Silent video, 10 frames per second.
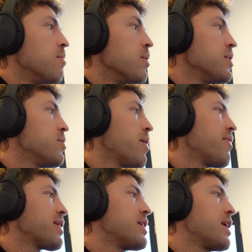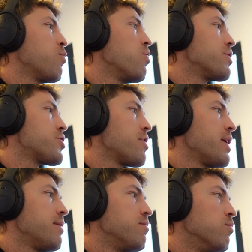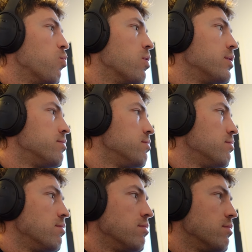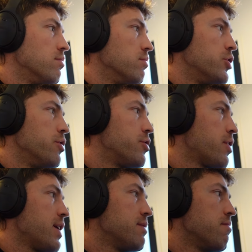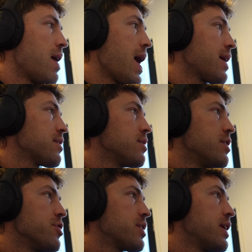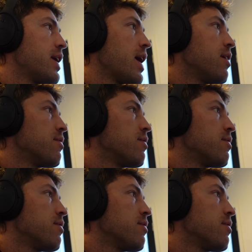This is why I like to take one trade, 2 trades max and just get out,